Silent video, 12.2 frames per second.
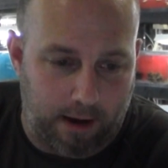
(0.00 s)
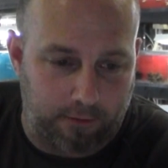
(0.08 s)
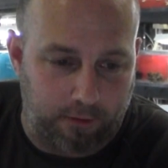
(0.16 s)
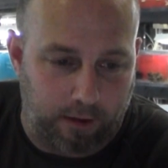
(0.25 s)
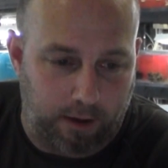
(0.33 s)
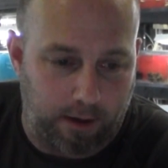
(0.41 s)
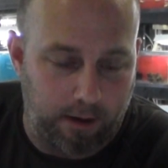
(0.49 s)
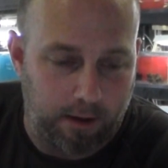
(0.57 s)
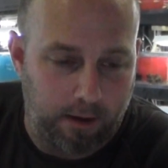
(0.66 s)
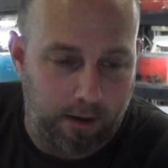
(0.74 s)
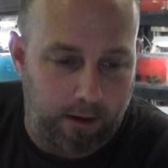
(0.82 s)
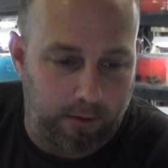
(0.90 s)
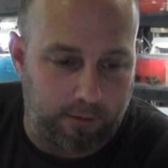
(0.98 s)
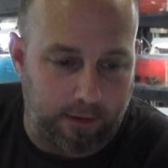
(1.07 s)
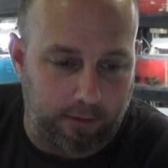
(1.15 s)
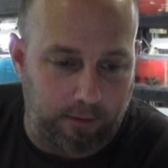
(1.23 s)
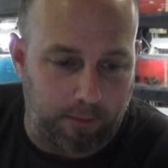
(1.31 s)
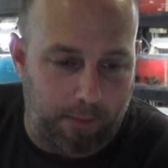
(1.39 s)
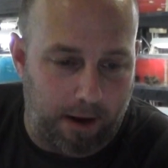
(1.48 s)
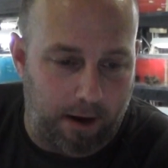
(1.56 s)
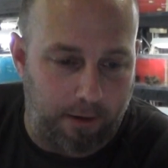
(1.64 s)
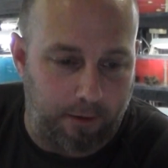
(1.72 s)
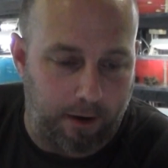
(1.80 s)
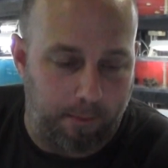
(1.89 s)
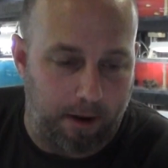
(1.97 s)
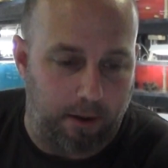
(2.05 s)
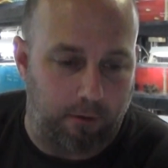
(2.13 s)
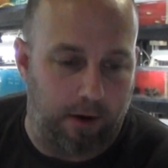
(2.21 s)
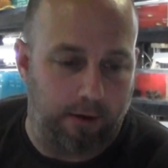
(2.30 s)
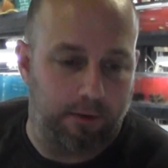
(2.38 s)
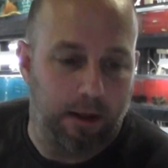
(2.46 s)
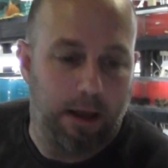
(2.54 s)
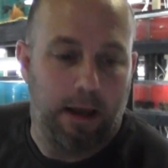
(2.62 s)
actually sent it to my other email address.